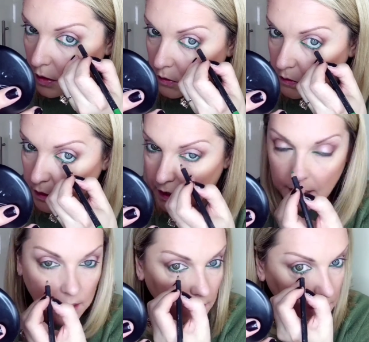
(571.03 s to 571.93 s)

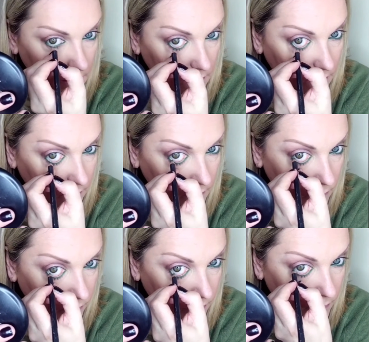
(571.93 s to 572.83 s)
Okay,
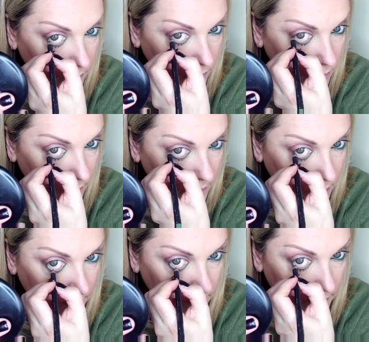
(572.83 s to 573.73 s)

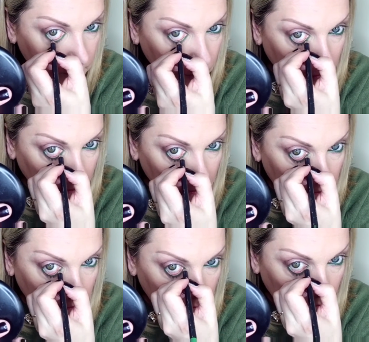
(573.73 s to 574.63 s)
so this is a great
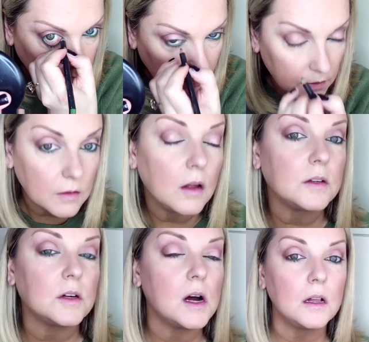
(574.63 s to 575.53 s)
look if you're on
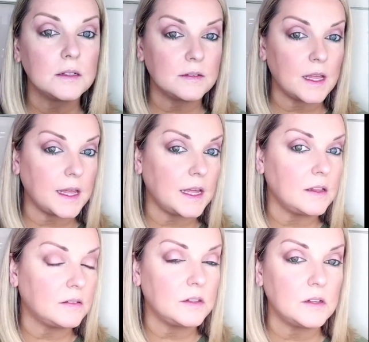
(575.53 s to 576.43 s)
your
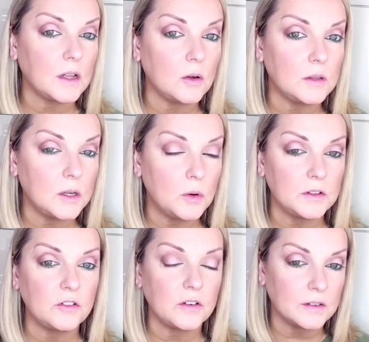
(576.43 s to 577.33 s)
holidays, you know, and you want
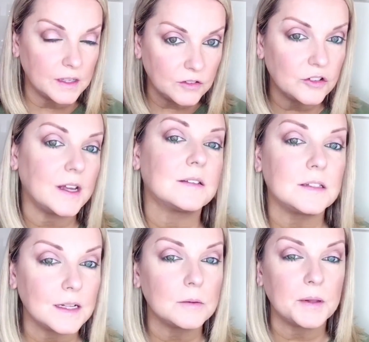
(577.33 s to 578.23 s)
to just inject a
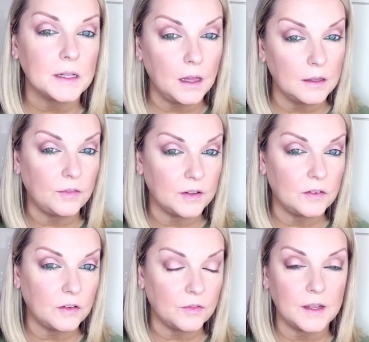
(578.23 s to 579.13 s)
little bit of life
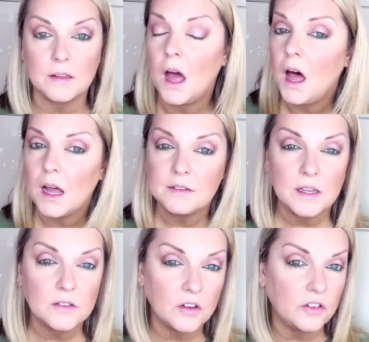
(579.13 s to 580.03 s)
into your face. I
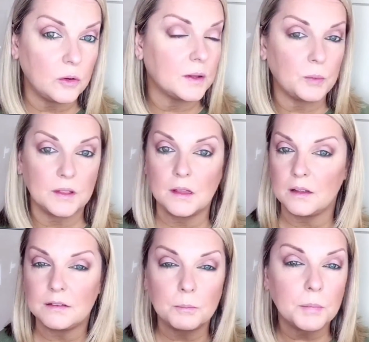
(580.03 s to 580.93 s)
tend to do it with
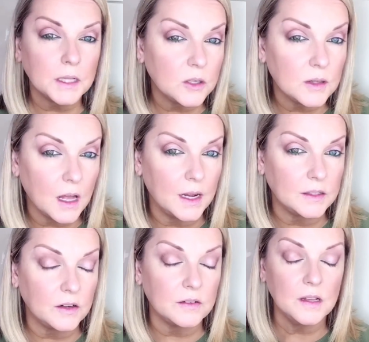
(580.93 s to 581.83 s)
nice blue
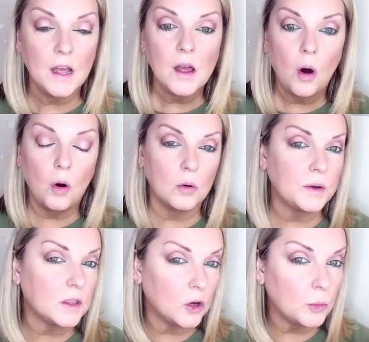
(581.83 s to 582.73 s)
liners or
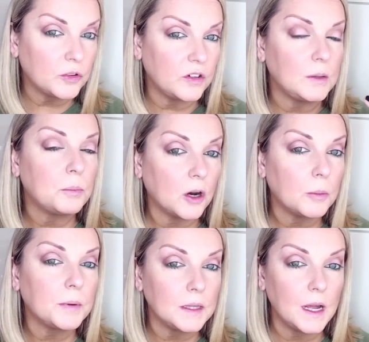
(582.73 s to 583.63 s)
with aubergine
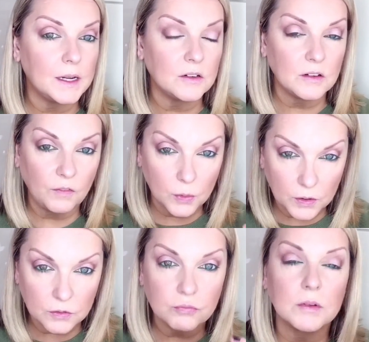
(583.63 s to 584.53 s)
purple liners if you
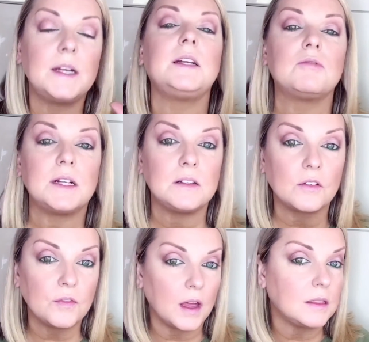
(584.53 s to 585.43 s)
want to really, really
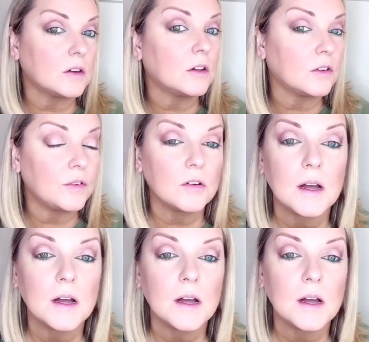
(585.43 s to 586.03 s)
define the colour of your